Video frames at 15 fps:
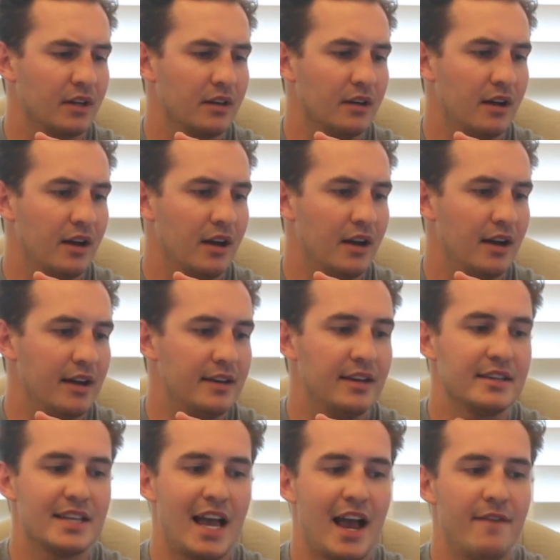it
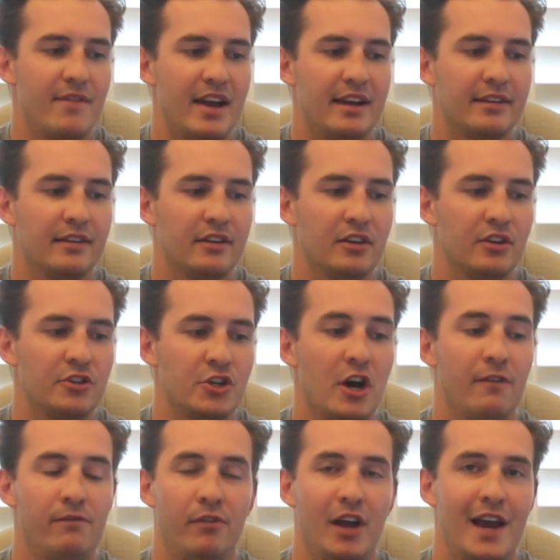does have a
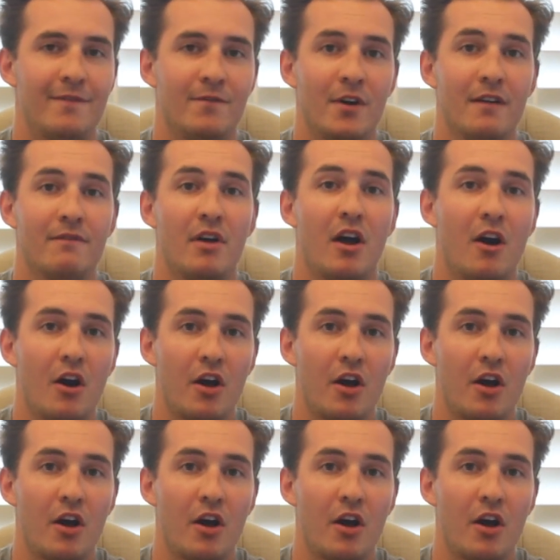shelf life of